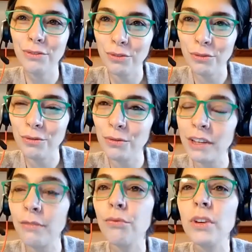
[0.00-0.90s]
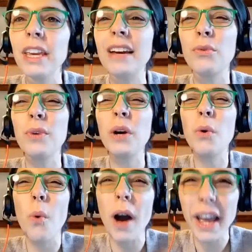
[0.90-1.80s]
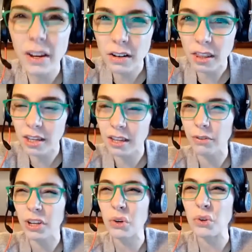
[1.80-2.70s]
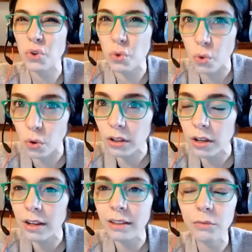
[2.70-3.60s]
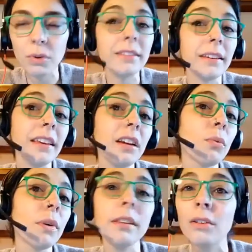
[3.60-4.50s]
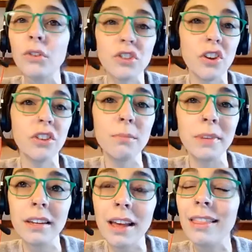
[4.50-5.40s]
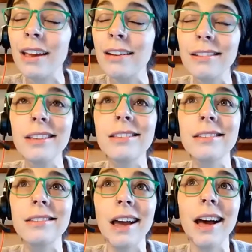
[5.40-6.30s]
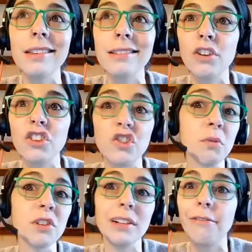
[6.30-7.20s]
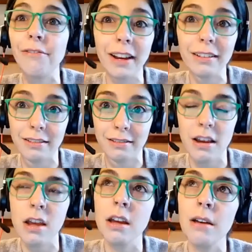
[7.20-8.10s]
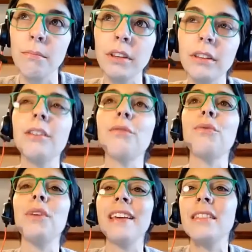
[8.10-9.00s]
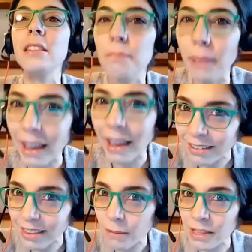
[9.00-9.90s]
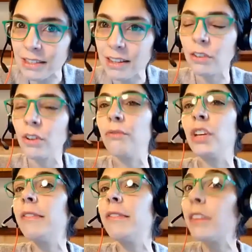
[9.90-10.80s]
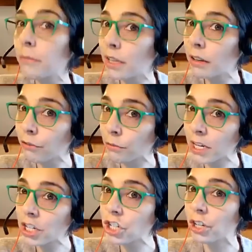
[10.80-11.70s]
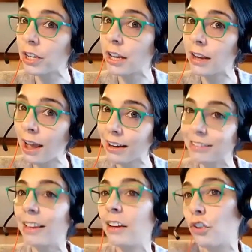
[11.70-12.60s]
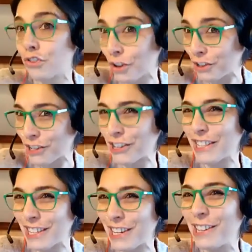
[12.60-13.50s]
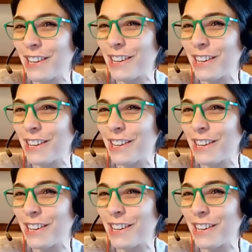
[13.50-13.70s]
to, if we require things, if we control, we are taking their autonomy, and then it has detrimental effects. But if we inspire them instead, or if we give them the information and act like consultants in